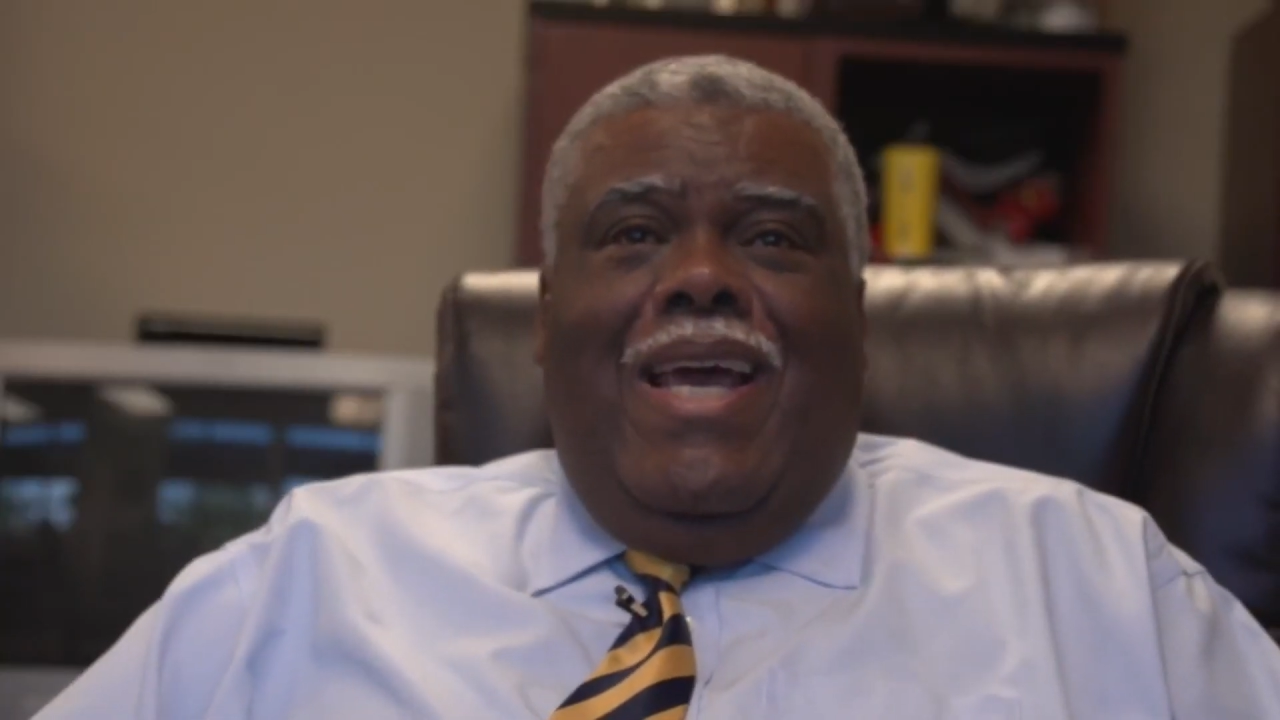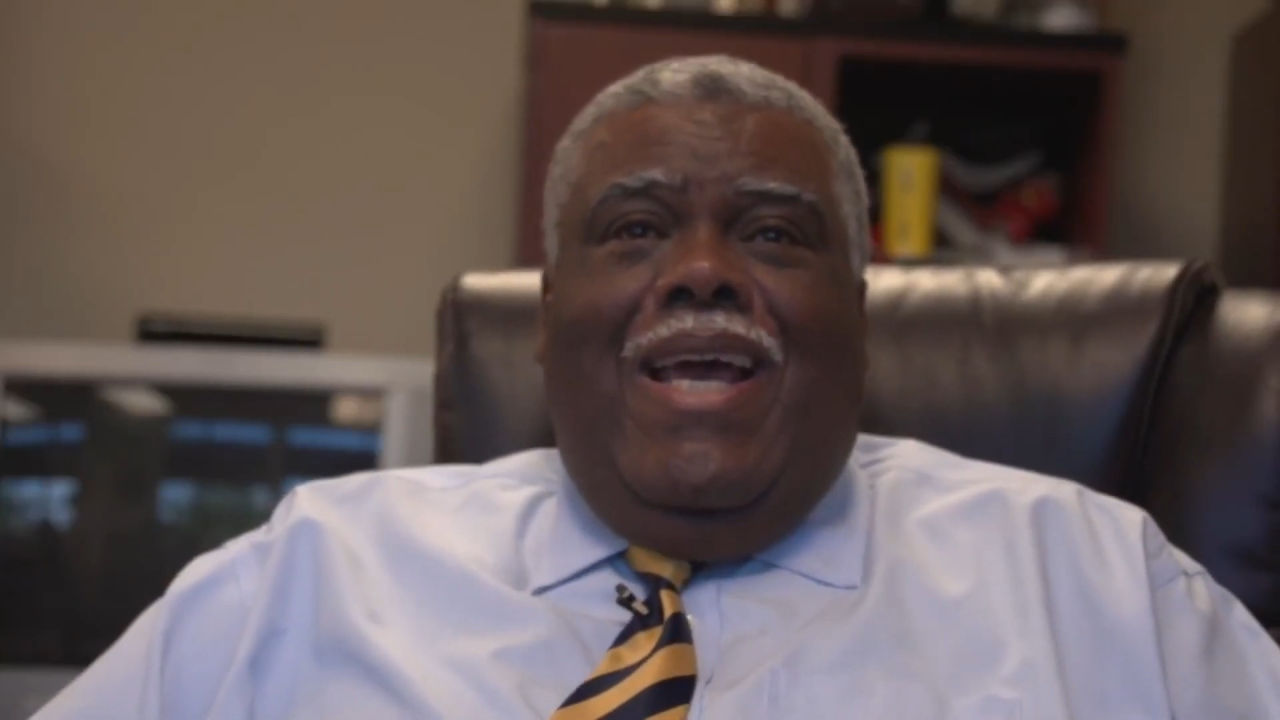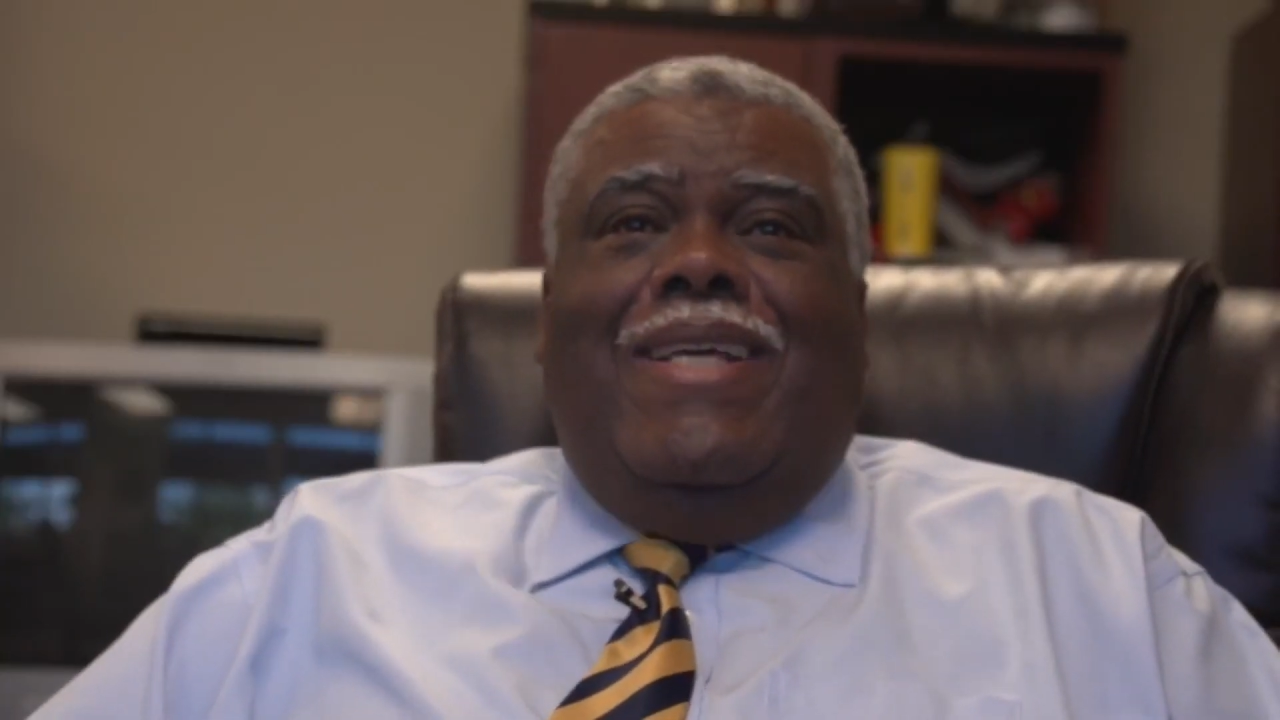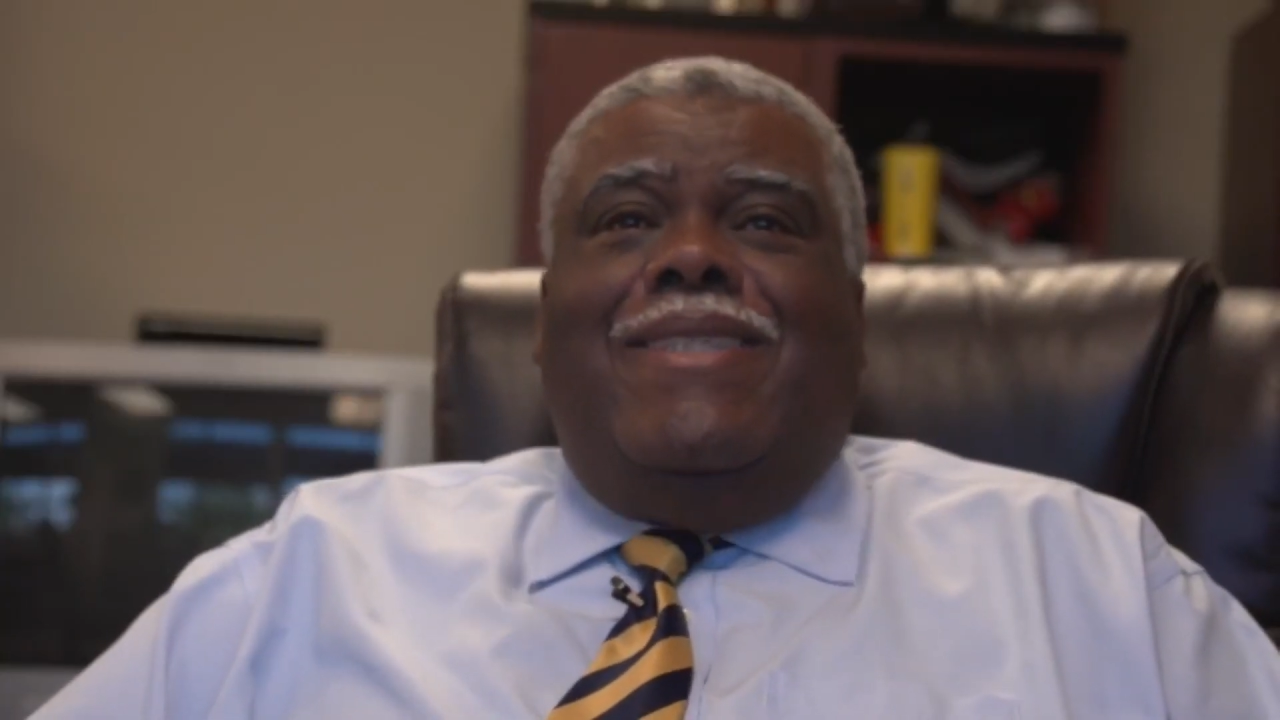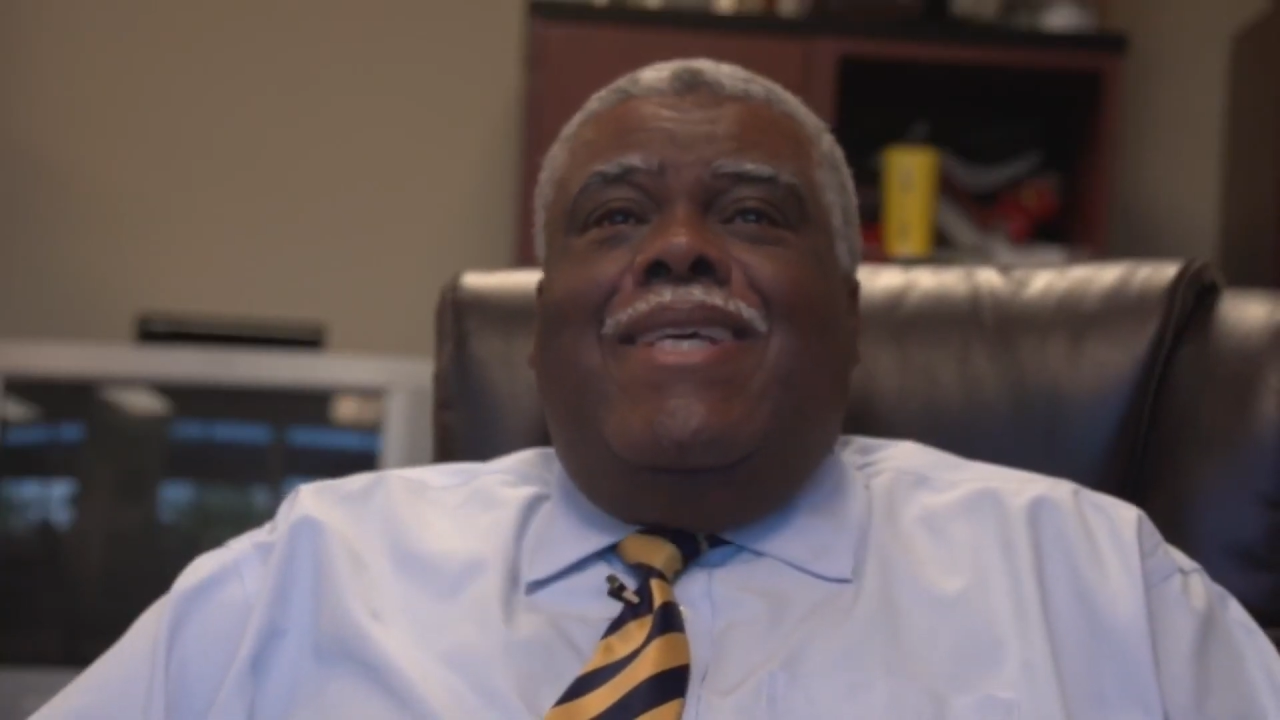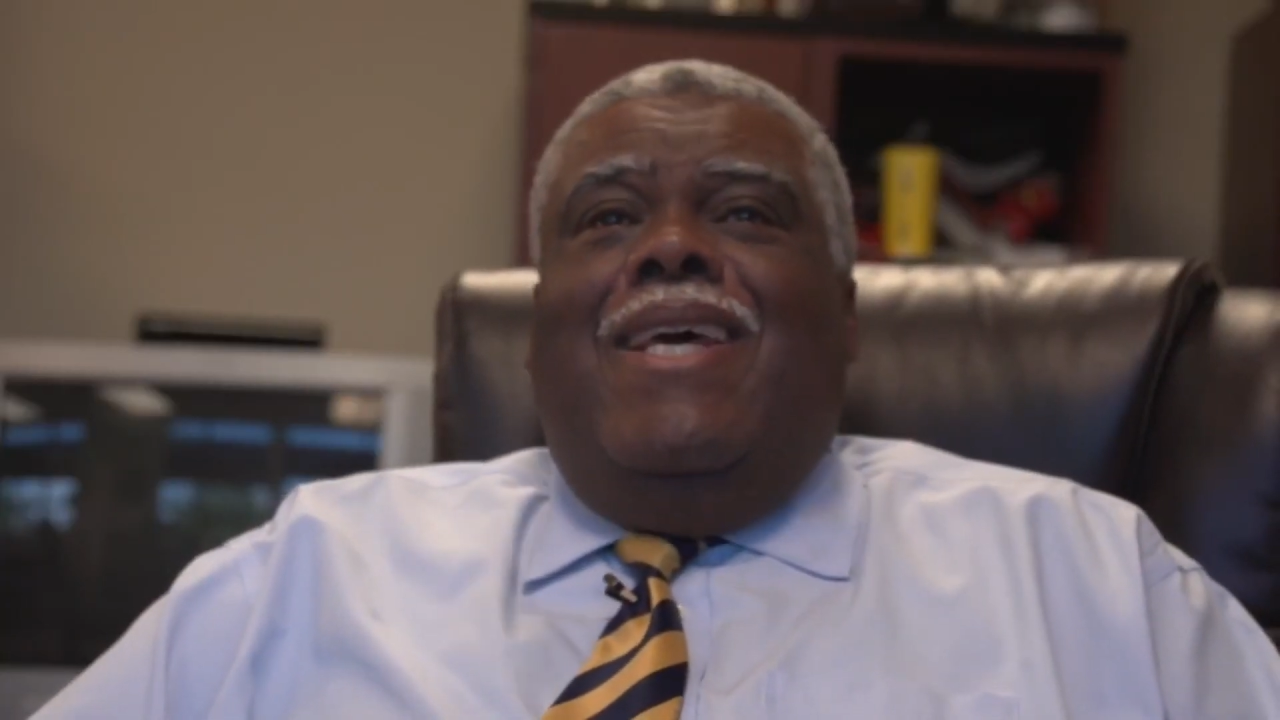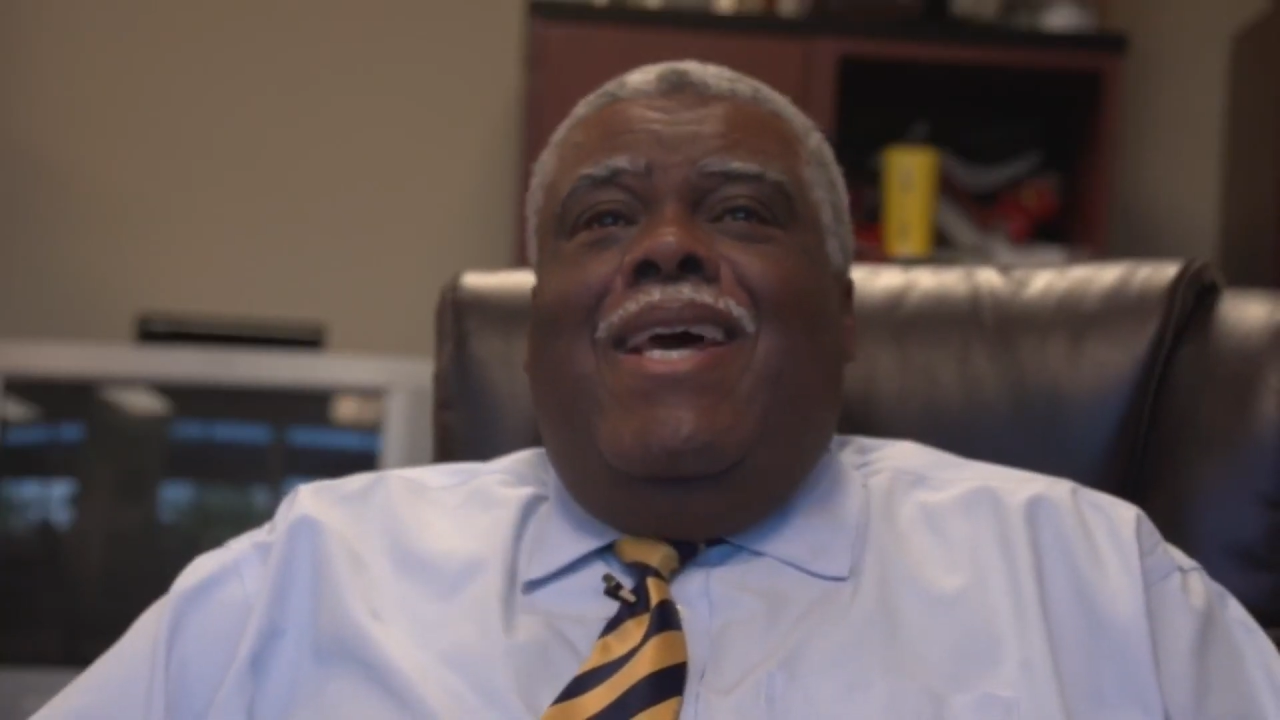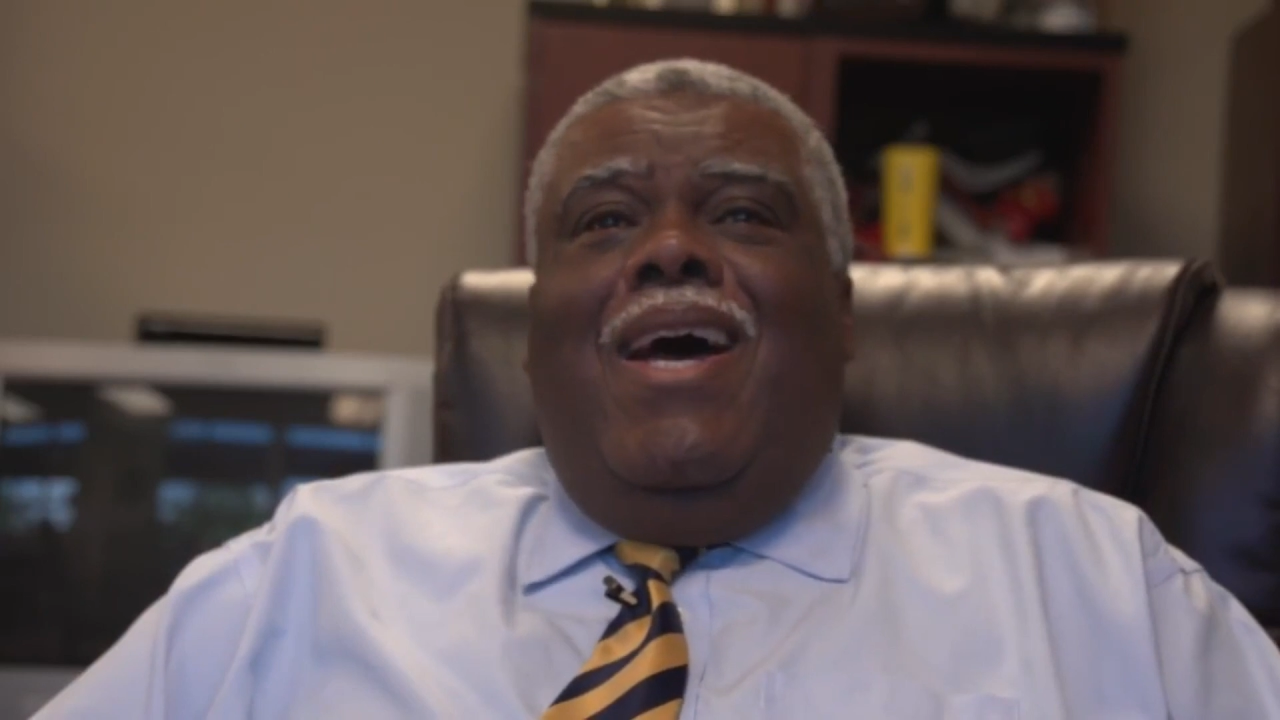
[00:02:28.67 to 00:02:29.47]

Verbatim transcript: as